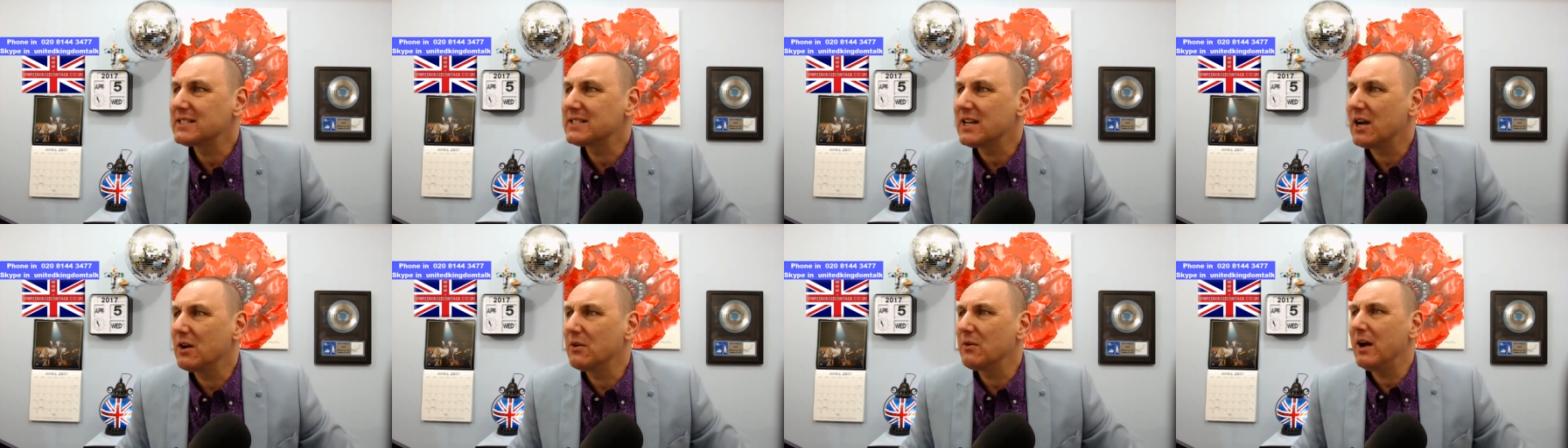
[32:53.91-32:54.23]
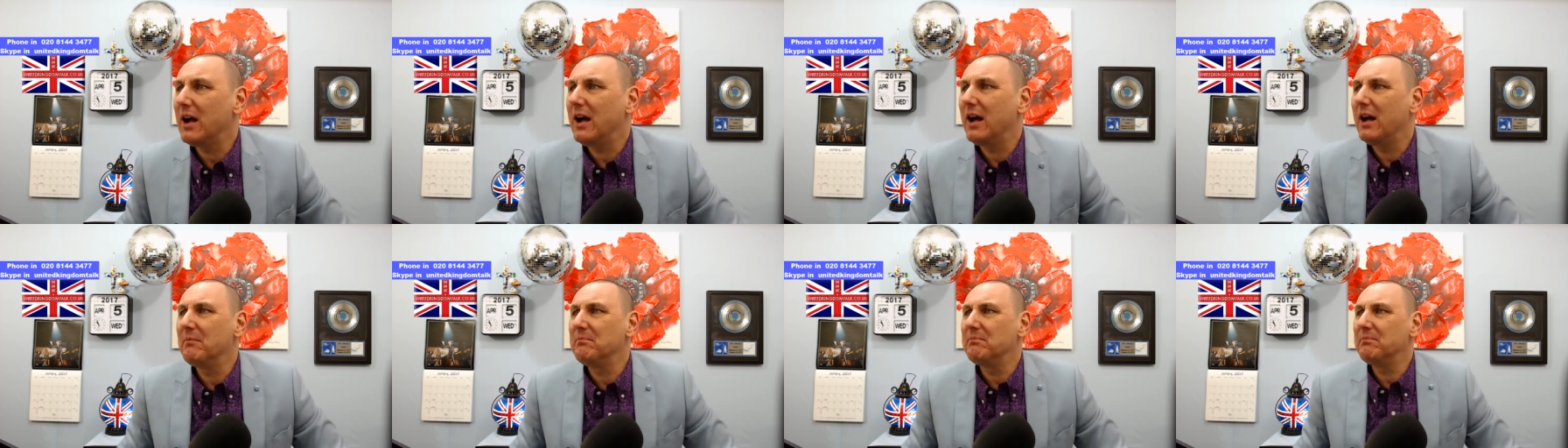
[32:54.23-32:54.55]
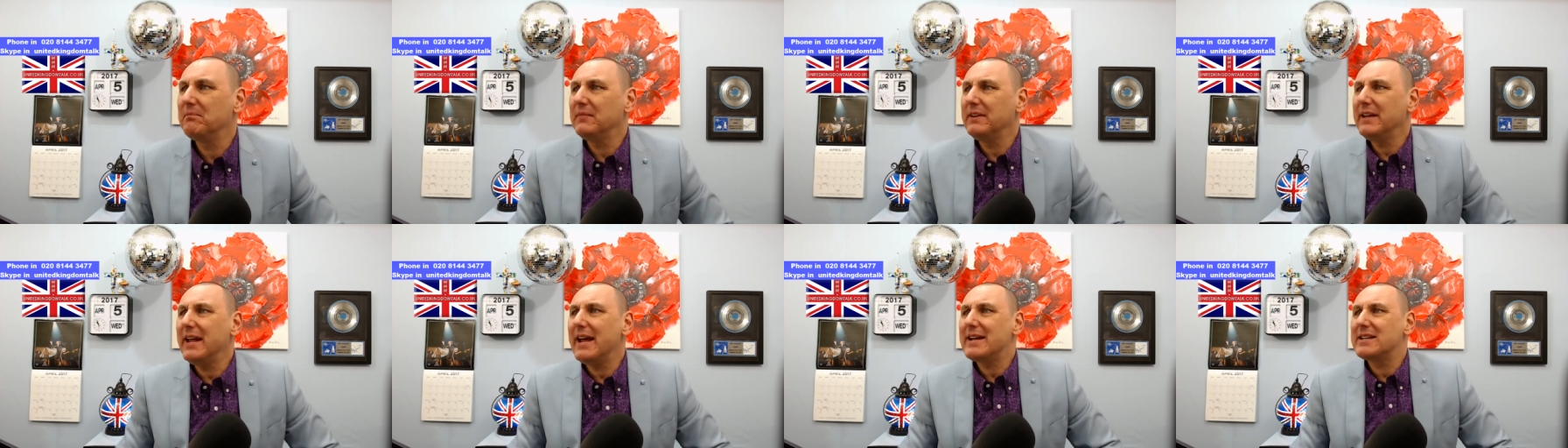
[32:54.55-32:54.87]
So, um,
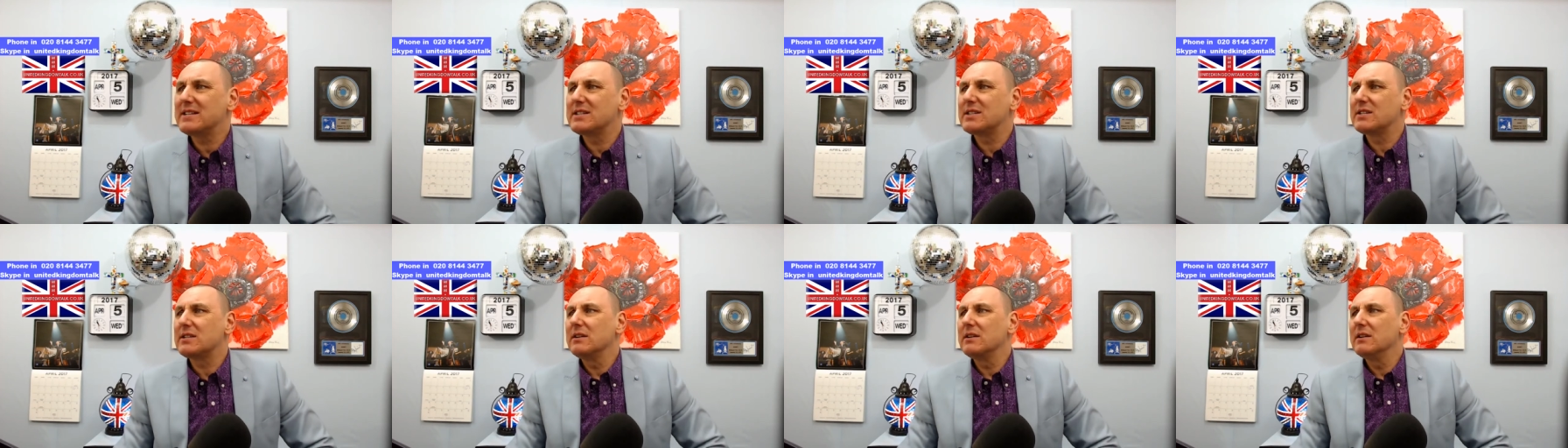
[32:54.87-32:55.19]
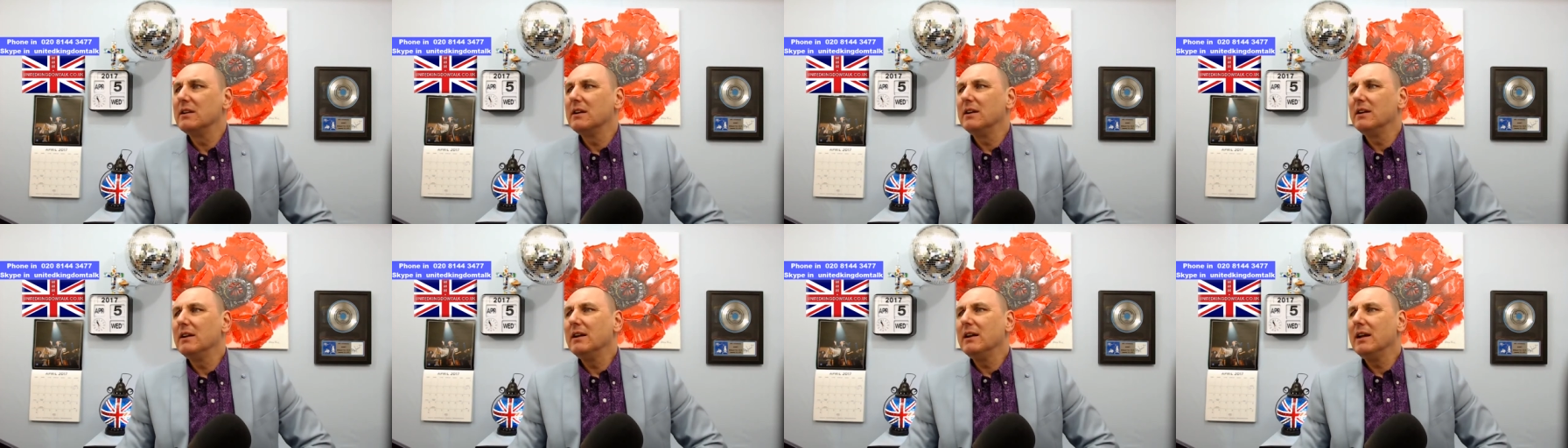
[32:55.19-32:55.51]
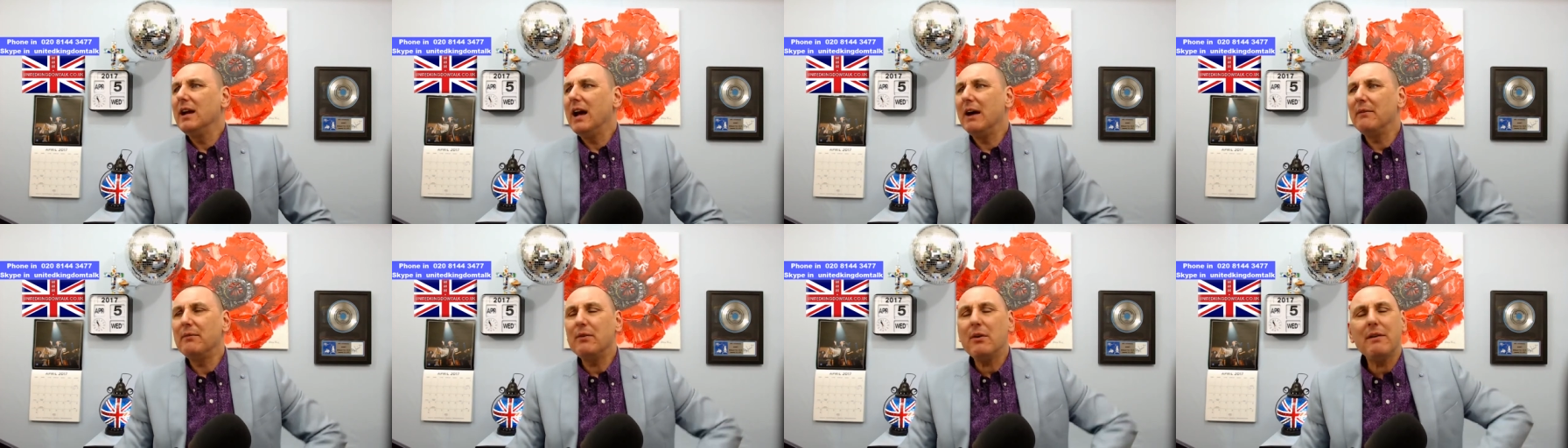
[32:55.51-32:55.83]
yes,
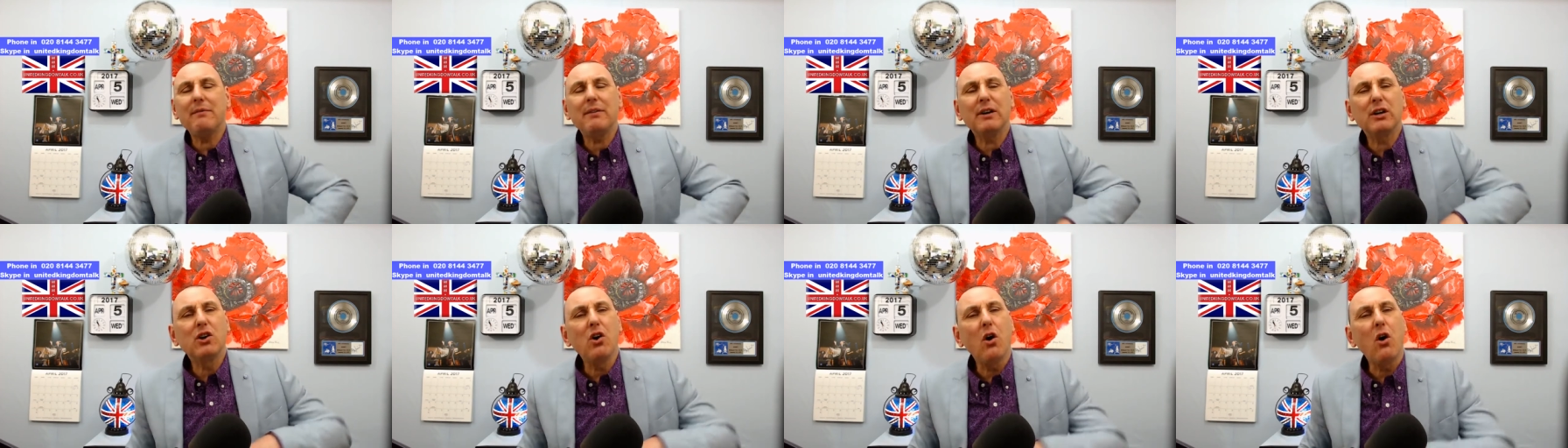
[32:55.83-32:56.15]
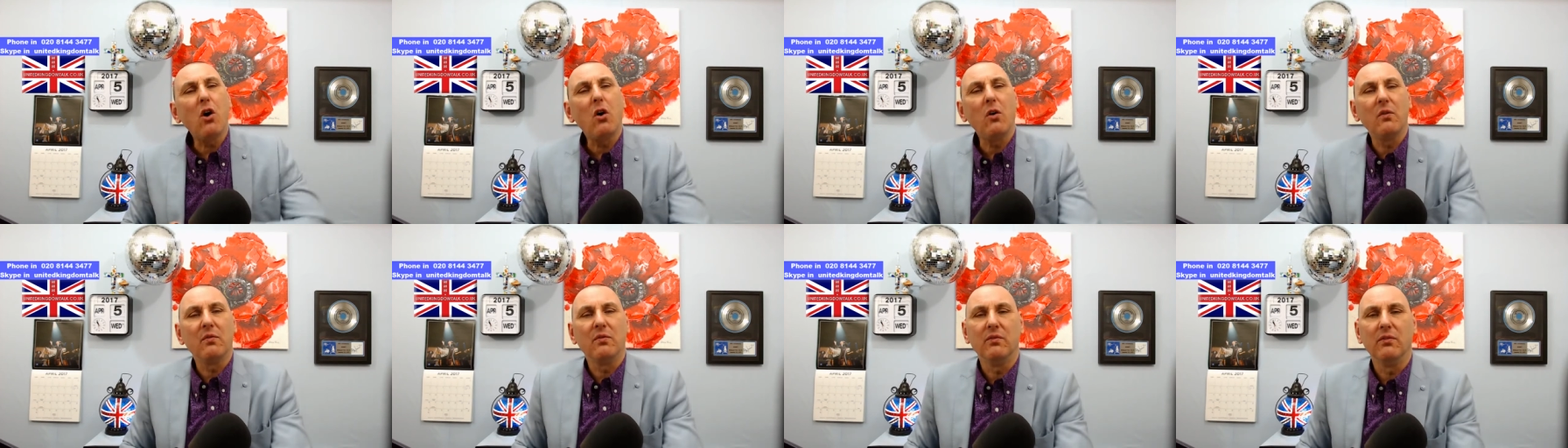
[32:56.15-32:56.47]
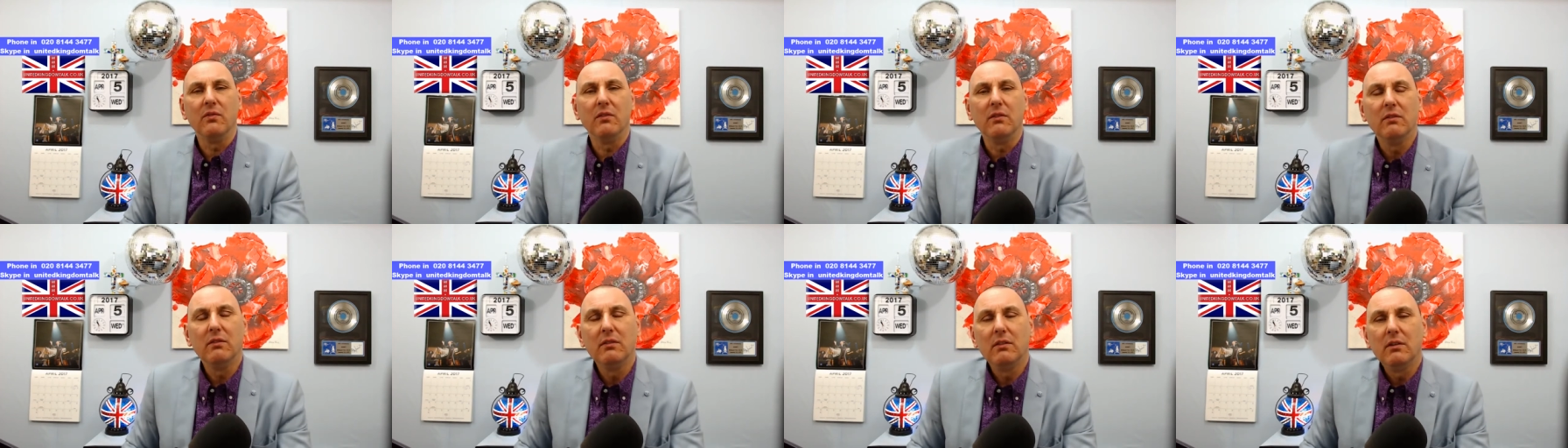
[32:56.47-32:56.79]
have you ever
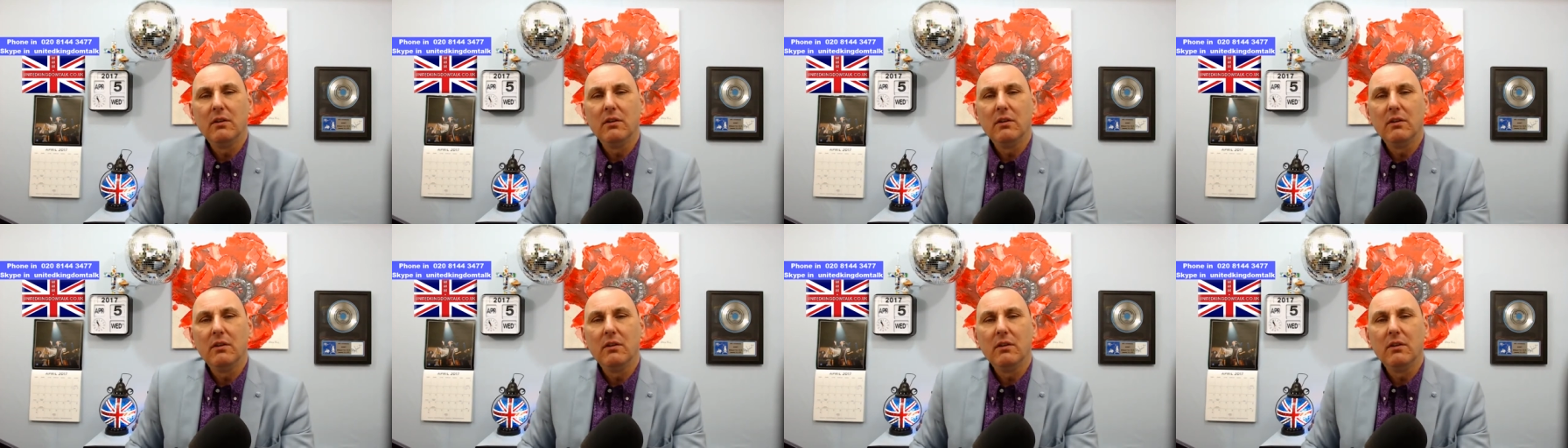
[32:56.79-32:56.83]
gone